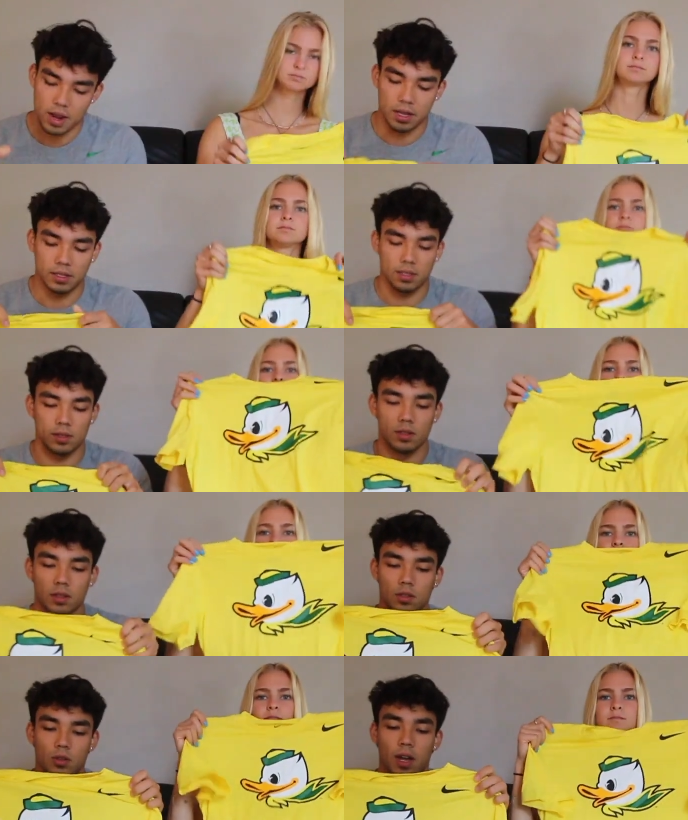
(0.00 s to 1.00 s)
Speaker 1: nice
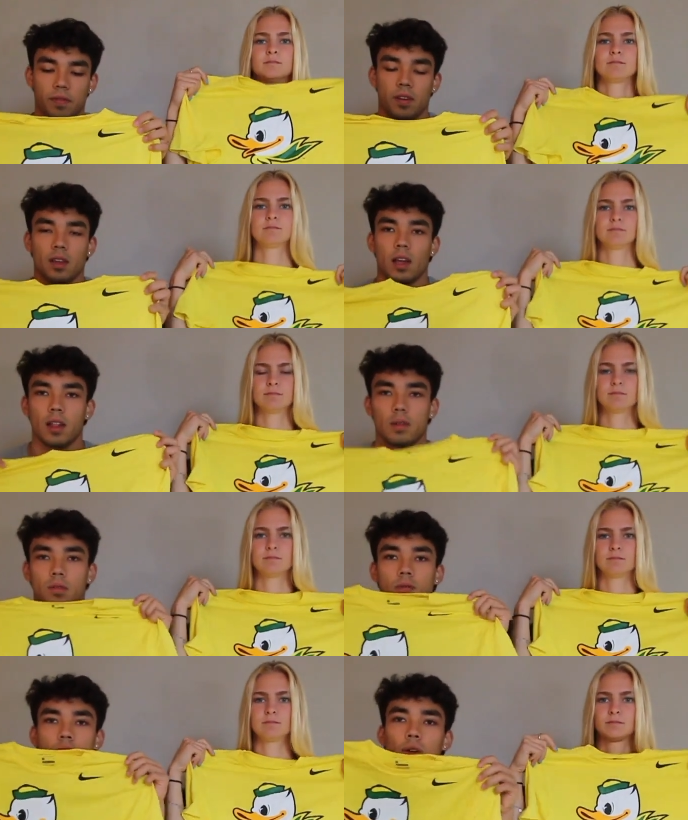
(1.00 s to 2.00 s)
dry fit
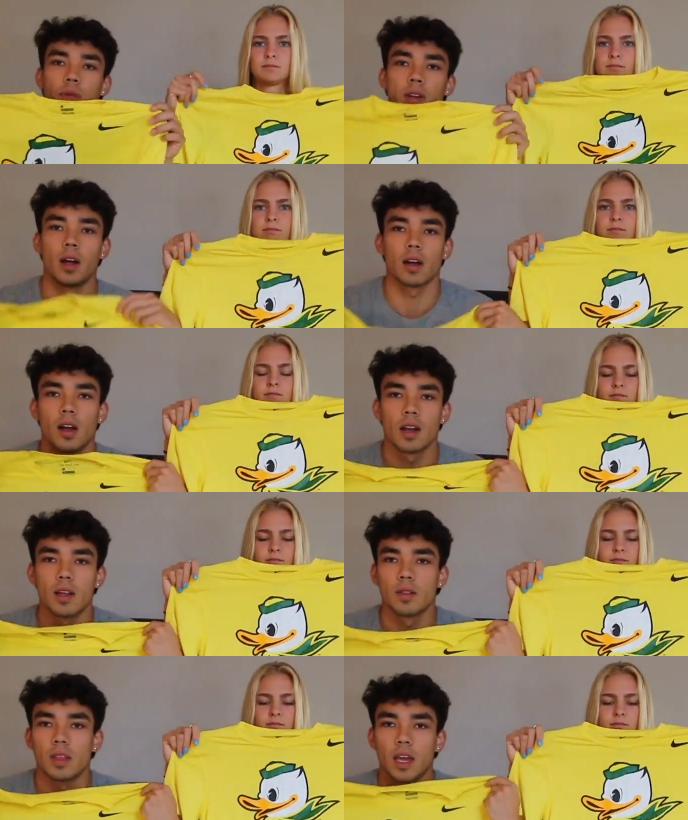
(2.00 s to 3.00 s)
yellow shirt with the duck
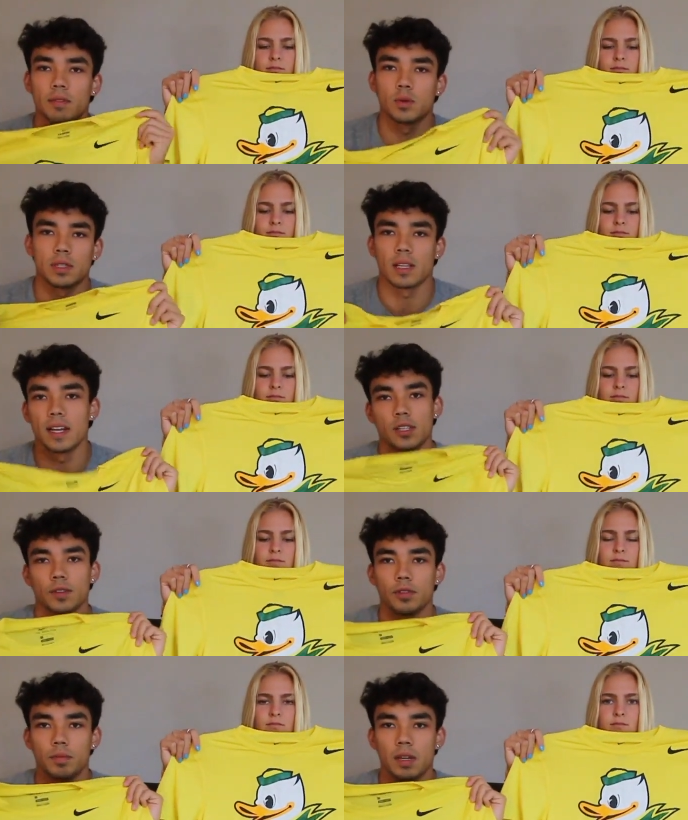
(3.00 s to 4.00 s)
on it. They gave it to us last year
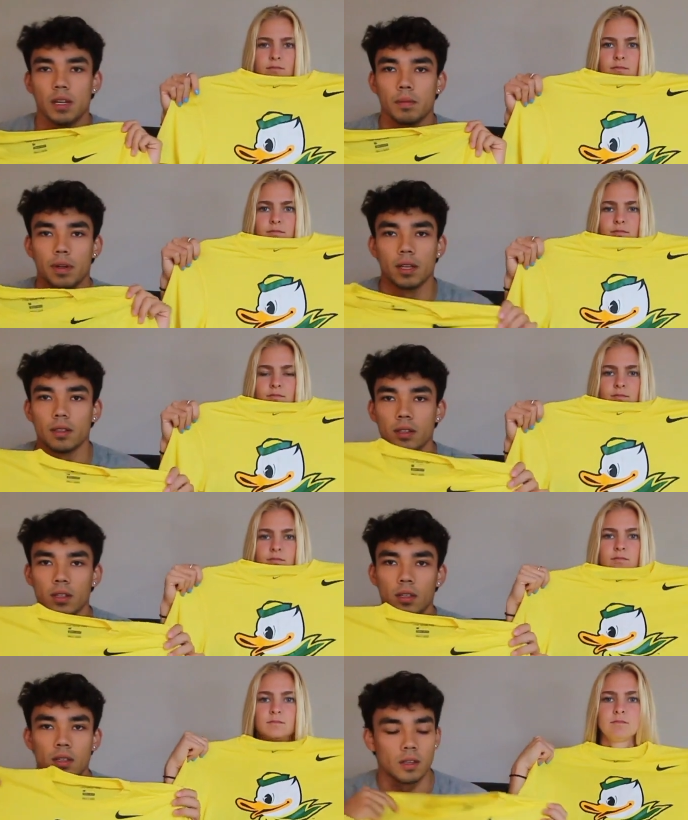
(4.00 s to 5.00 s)
for a meet, but
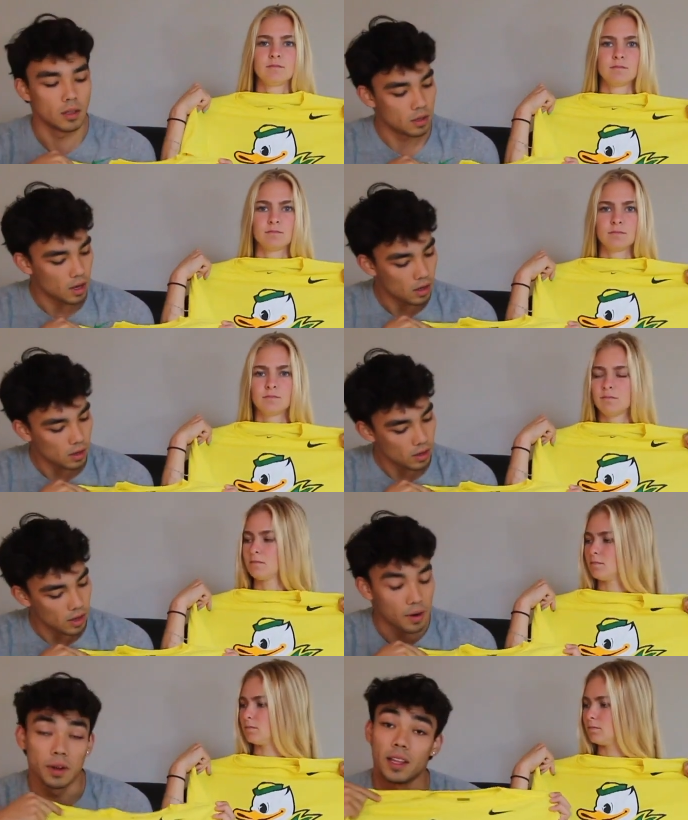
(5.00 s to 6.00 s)

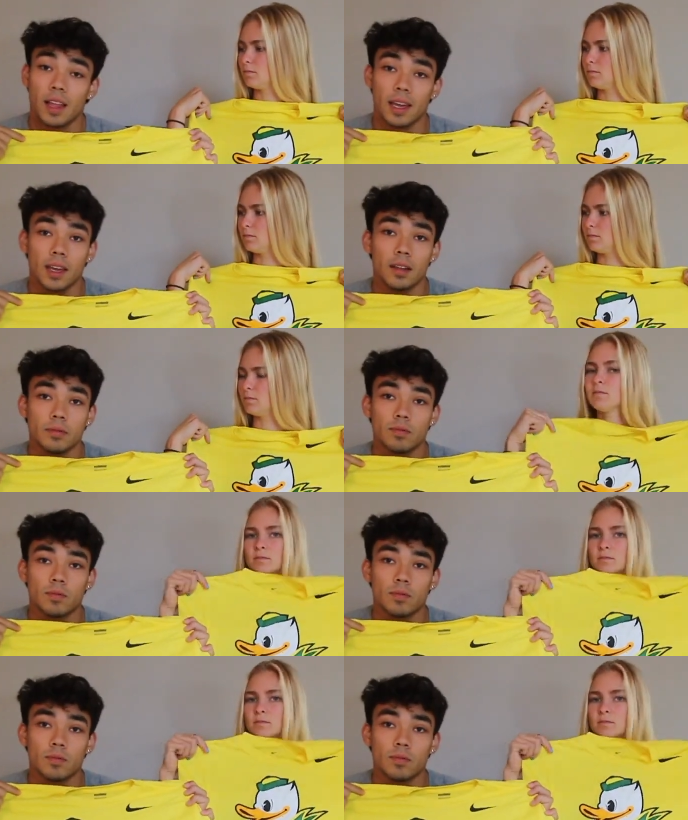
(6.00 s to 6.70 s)
I really like it.